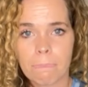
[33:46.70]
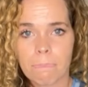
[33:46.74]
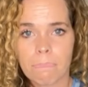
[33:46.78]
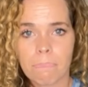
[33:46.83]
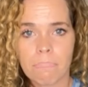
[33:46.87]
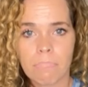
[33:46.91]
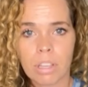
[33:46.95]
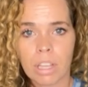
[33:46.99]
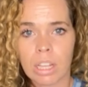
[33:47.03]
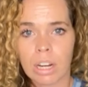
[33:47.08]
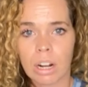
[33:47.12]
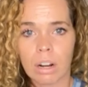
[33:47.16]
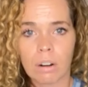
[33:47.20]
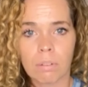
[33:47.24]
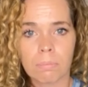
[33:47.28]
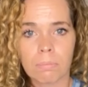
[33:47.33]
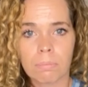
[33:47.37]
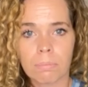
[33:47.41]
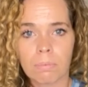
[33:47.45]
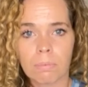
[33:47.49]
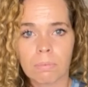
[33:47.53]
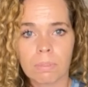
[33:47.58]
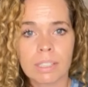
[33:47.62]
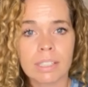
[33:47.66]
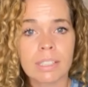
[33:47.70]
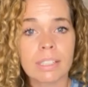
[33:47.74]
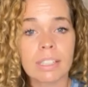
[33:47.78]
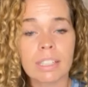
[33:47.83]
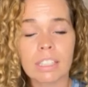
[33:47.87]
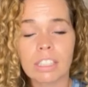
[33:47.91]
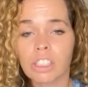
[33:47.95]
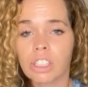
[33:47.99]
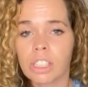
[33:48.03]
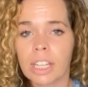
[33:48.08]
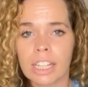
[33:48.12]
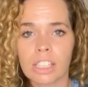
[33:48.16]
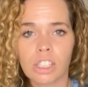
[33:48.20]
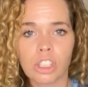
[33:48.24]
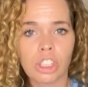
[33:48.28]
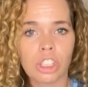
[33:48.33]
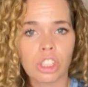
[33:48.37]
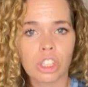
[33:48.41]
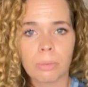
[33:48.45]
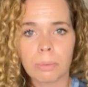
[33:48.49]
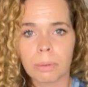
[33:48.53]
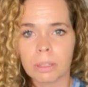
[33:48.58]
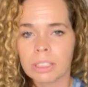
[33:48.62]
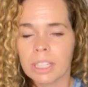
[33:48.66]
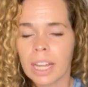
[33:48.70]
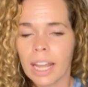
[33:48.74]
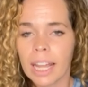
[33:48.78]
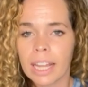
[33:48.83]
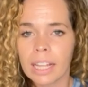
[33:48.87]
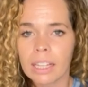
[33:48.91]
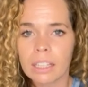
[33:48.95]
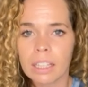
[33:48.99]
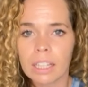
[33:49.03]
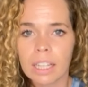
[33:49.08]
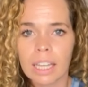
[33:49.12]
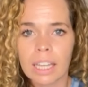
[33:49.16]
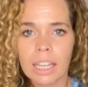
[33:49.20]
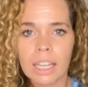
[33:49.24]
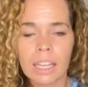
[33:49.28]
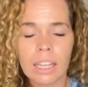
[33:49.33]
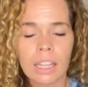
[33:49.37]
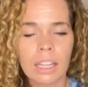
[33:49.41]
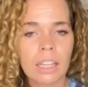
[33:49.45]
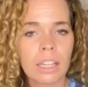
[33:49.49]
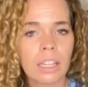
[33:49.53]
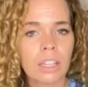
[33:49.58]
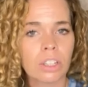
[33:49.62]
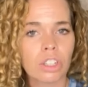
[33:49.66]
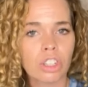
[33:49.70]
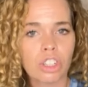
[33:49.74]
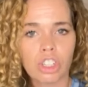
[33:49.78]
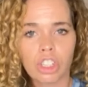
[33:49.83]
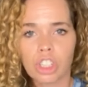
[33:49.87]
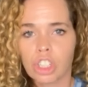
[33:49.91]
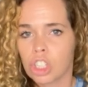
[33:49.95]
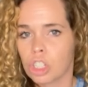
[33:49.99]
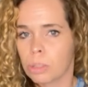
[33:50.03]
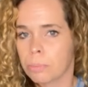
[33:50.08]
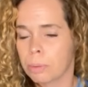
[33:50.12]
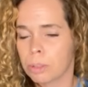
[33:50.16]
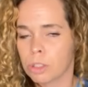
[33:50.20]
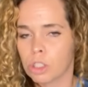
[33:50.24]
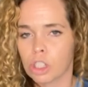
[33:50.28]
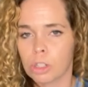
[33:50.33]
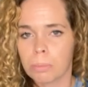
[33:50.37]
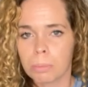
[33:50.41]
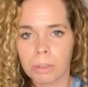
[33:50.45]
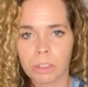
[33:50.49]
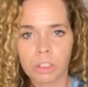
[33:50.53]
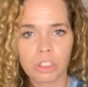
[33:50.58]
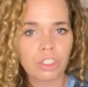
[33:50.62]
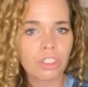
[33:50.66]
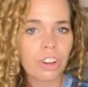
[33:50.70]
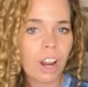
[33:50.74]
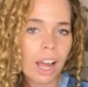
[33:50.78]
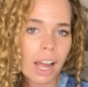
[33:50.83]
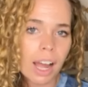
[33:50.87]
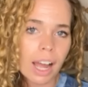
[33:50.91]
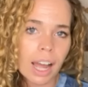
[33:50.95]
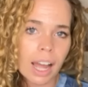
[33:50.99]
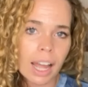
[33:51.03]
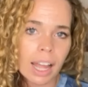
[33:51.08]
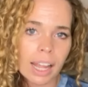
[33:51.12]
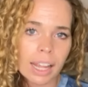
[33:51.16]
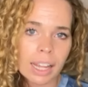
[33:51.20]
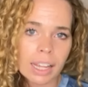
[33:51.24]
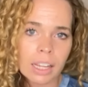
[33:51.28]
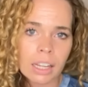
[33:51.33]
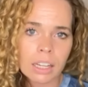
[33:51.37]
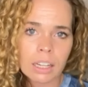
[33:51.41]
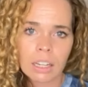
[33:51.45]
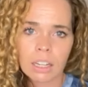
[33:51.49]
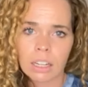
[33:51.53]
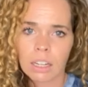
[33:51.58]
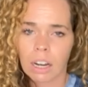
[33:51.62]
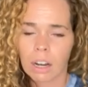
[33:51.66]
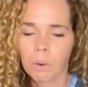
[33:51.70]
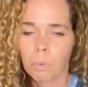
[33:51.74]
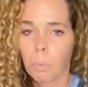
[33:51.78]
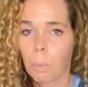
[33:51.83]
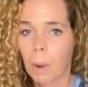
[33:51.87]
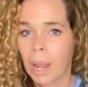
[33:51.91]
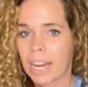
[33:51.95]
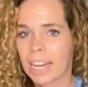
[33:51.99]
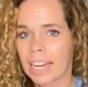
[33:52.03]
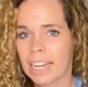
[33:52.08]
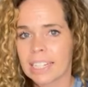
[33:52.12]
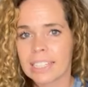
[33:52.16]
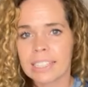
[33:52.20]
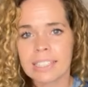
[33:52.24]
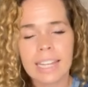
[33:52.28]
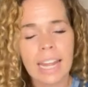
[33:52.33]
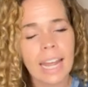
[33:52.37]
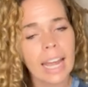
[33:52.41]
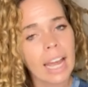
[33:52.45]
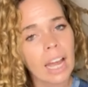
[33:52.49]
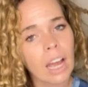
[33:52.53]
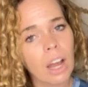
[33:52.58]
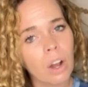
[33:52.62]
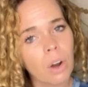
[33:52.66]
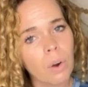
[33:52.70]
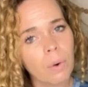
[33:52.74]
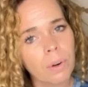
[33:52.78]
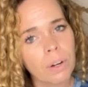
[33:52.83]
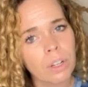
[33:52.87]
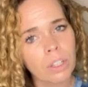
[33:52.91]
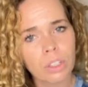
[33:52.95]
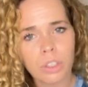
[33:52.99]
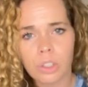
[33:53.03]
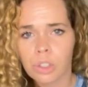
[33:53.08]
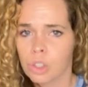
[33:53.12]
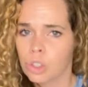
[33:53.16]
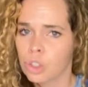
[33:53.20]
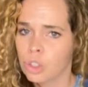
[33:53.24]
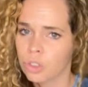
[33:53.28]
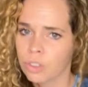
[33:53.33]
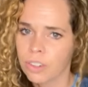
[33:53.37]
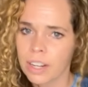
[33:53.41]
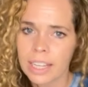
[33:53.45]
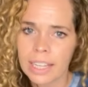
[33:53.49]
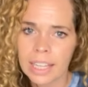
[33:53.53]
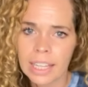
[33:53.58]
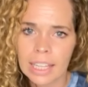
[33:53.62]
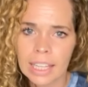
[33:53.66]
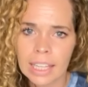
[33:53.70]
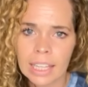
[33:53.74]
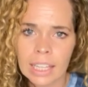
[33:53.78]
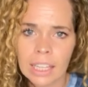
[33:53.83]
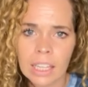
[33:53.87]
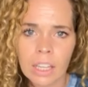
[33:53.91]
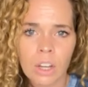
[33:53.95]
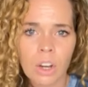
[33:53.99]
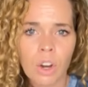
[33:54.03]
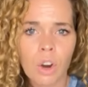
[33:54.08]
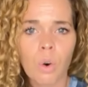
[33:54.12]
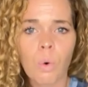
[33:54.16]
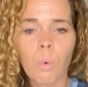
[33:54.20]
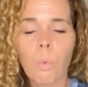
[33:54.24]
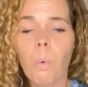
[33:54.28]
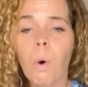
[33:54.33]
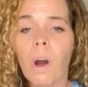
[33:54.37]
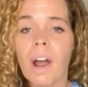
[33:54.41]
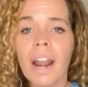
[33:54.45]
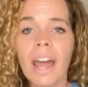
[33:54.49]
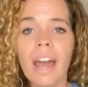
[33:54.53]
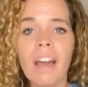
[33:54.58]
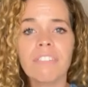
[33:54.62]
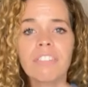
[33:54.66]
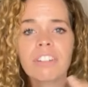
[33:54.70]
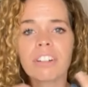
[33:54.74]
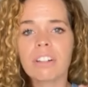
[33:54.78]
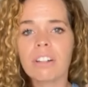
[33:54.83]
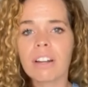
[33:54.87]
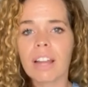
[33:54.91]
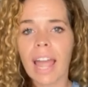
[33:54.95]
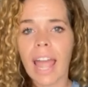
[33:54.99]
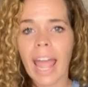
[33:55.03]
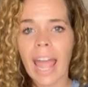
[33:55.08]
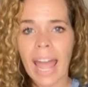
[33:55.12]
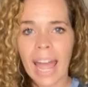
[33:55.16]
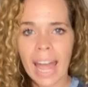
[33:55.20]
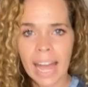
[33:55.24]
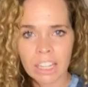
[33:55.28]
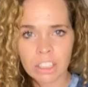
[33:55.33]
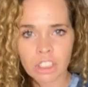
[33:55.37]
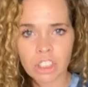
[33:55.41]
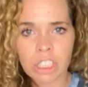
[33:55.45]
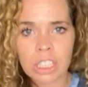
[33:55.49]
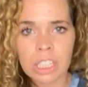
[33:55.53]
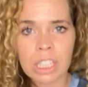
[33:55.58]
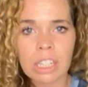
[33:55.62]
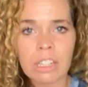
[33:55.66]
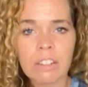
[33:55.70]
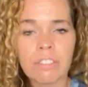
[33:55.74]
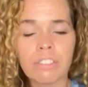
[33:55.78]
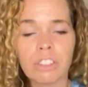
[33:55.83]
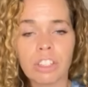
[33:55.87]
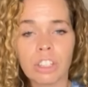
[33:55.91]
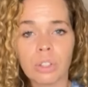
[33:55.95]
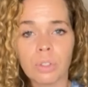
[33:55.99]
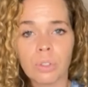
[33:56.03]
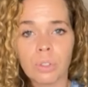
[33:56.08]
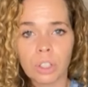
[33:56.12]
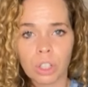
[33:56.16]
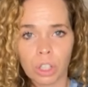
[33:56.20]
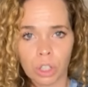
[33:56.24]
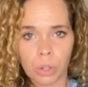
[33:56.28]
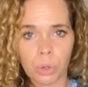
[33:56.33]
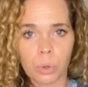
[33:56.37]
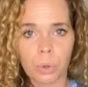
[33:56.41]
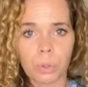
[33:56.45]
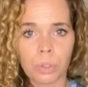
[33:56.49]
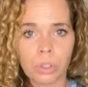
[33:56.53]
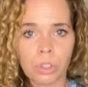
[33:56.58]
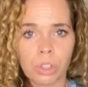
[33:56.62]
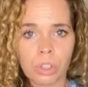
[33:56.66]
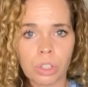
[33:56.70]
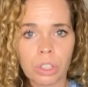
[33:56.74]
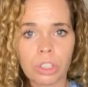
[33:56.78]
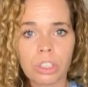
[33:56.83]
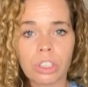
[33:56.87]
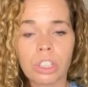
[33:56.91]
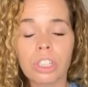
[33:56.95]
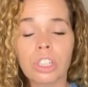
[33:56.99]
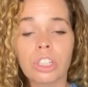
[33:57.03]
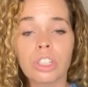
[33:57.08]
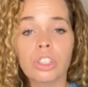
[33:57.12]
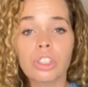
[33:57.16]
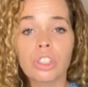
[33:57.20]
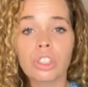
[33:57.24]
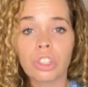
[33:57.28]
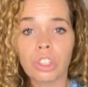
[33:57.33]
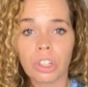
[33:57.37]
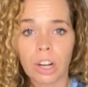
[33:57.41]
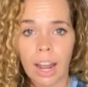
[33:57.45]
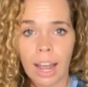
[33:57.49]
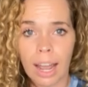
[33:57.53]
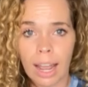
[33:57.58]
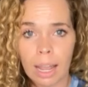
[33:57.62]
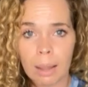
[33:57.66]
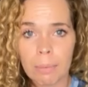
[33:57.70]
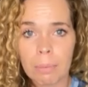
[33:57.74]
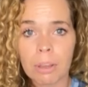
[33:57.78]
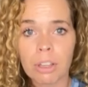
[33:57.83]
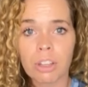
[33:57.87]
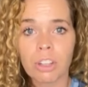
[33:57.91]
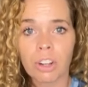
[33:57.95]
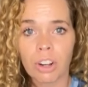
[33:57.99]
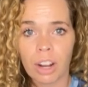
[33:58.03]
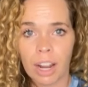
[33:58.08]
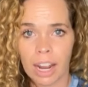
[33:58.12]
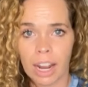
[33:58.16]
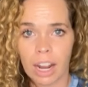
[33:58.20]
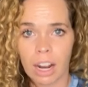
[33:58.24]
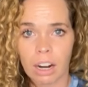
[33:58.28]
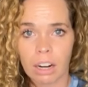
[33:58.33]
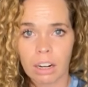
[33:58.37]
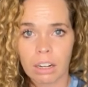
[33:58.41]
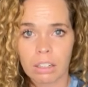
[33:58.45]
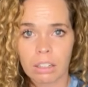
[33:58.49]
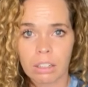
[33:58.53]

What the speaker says: you know, it gets super tangly, super dry, weighted down, stringy, whatever adjective you use to describe your hair.